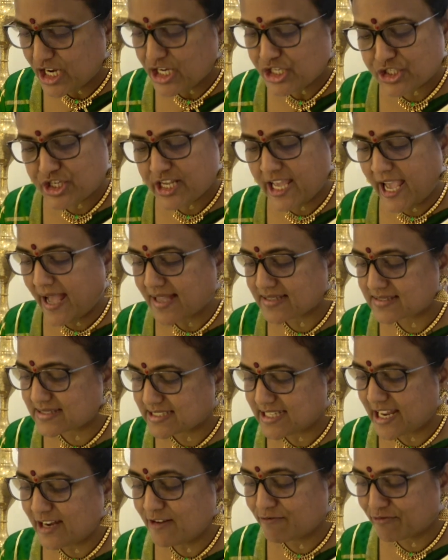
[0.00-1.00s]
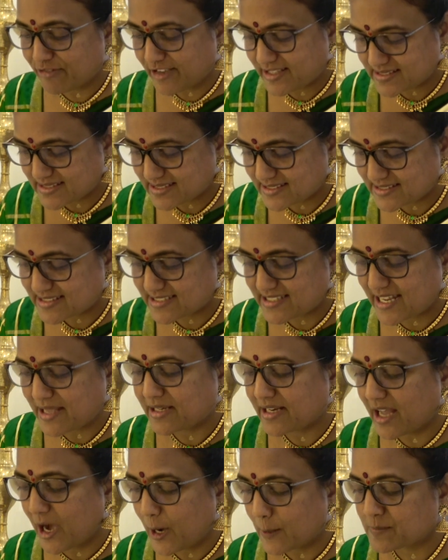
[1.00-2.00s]
She has 10 faces,
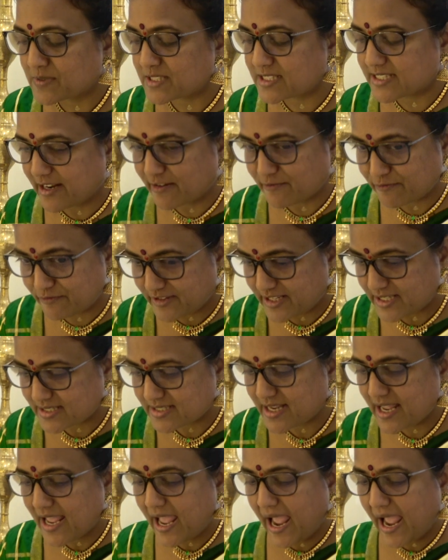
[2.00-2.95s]
10 arms, 10 feet,